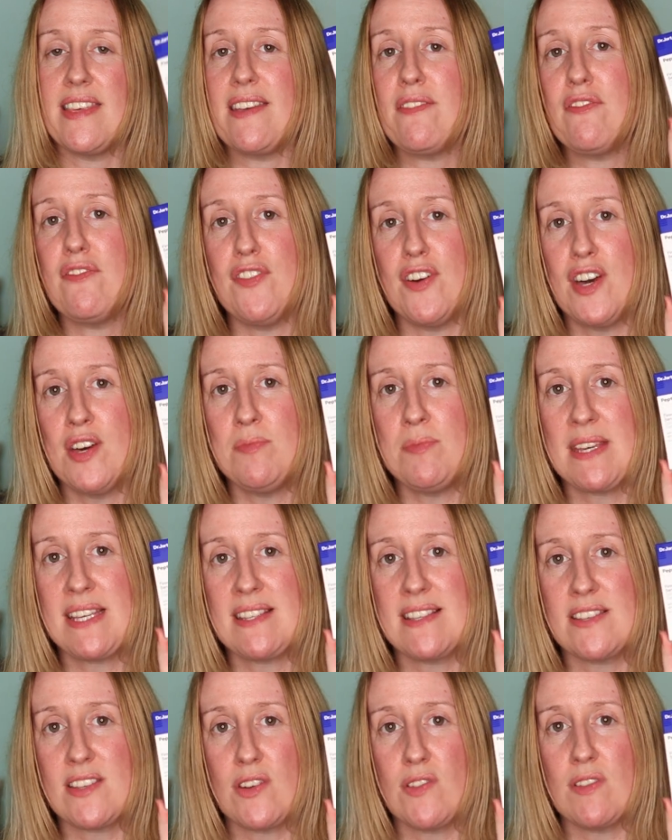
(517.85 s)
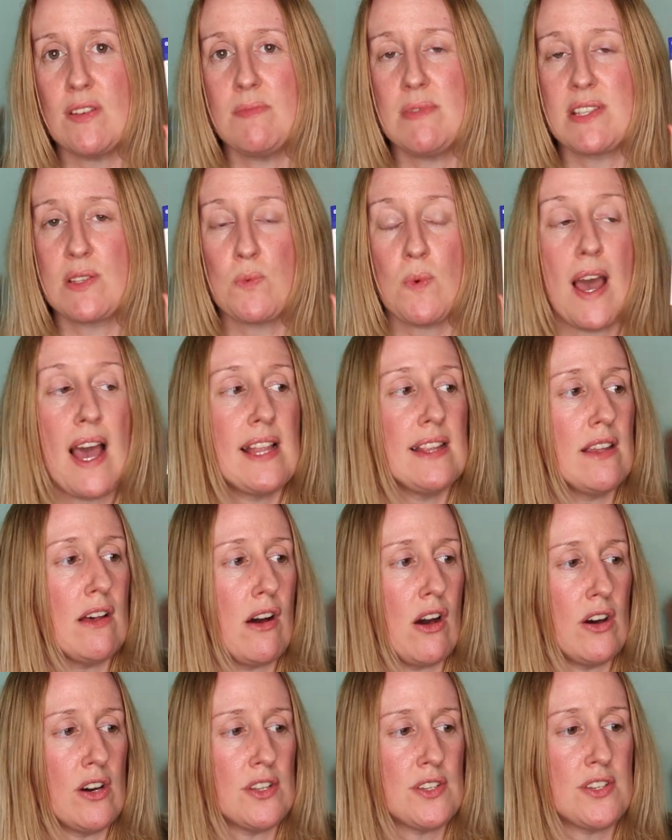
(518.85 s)
the firming serum as
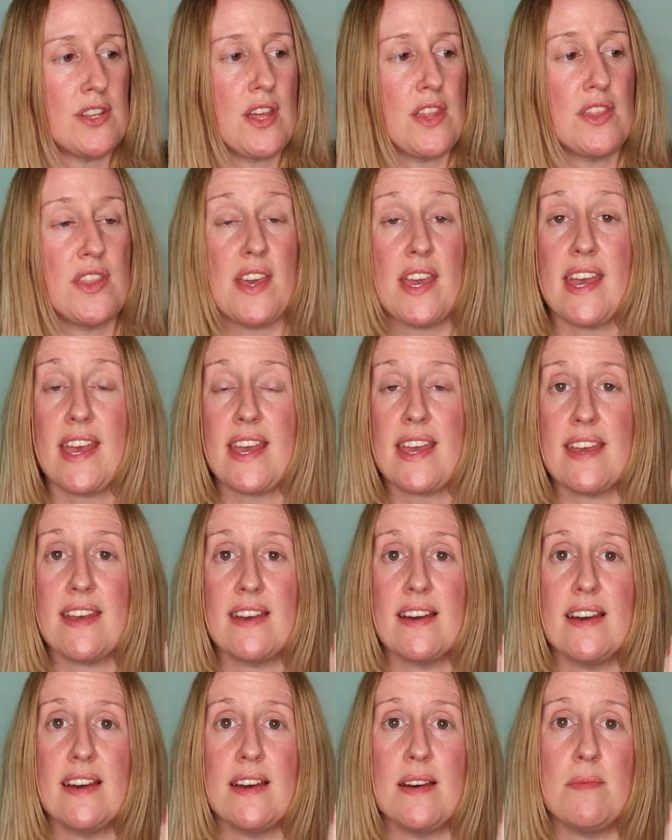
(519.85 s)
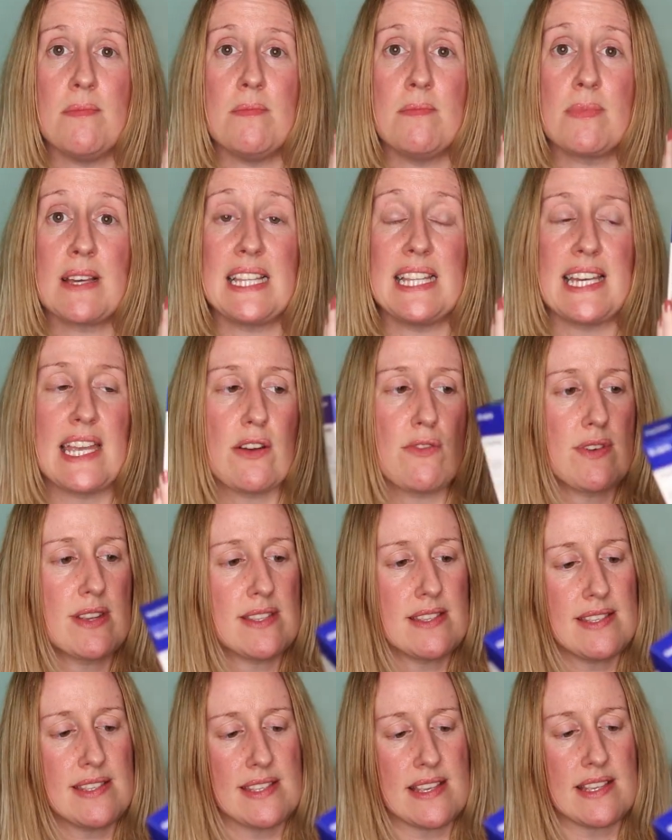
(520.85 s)
well on the
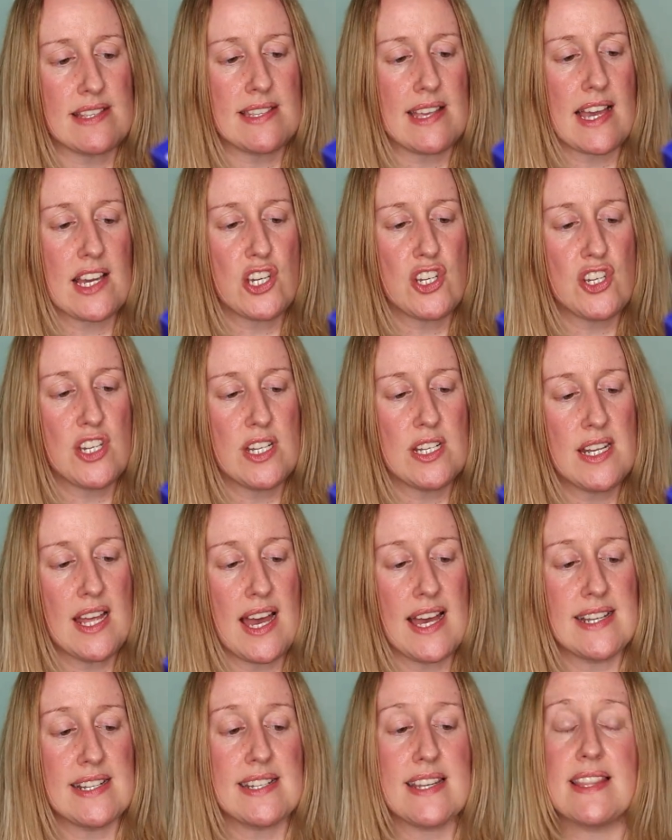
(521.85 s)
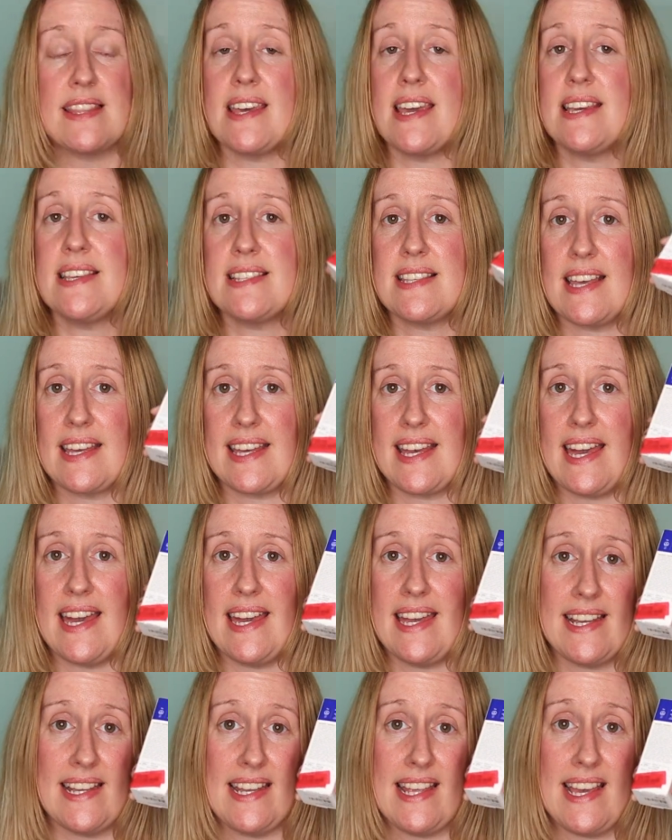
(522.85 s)
clearance section, and this
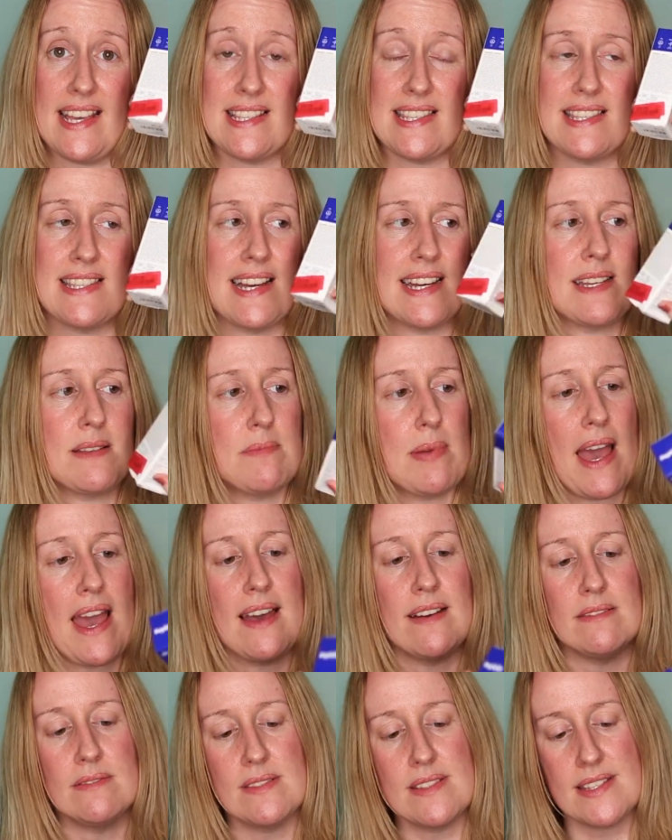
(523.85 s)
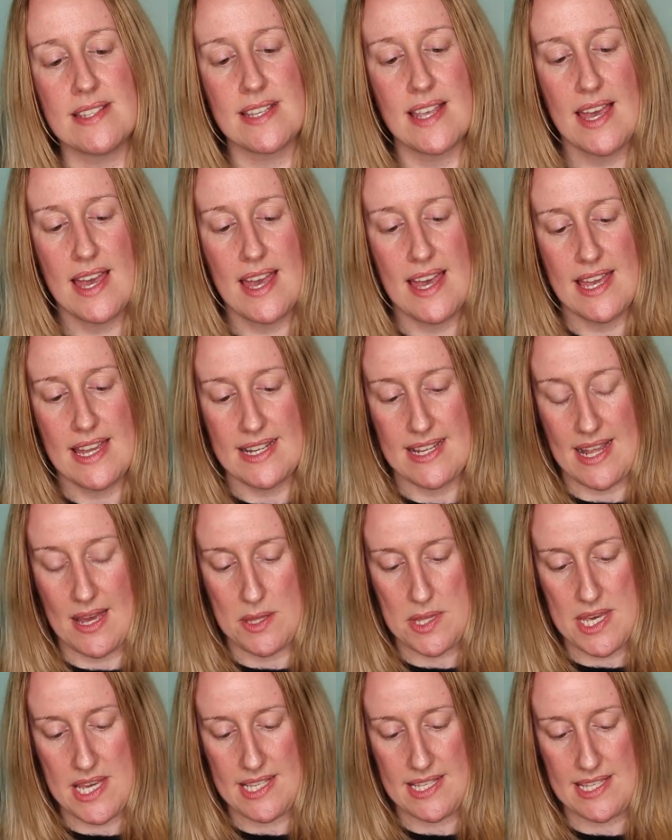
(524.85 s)
again is £9.
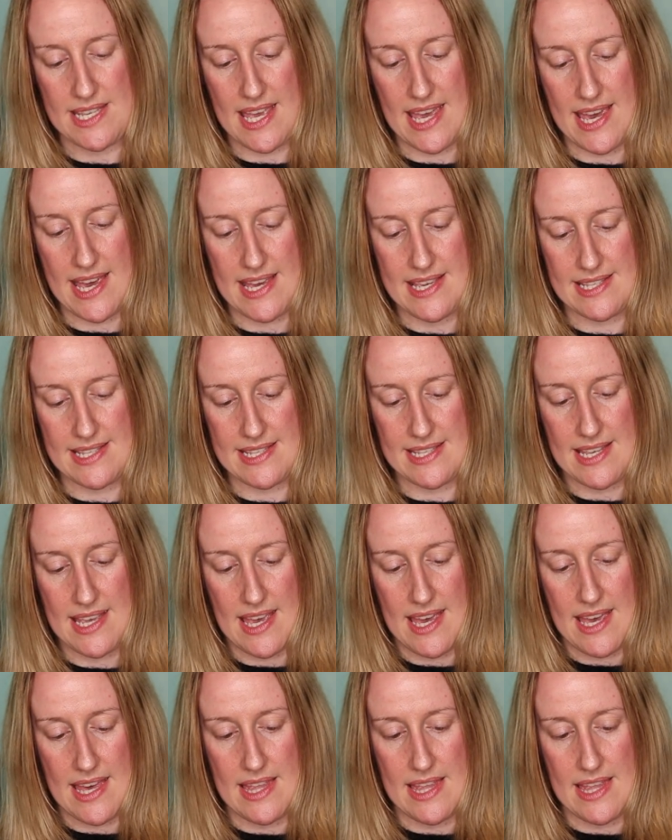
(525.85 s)
Now this is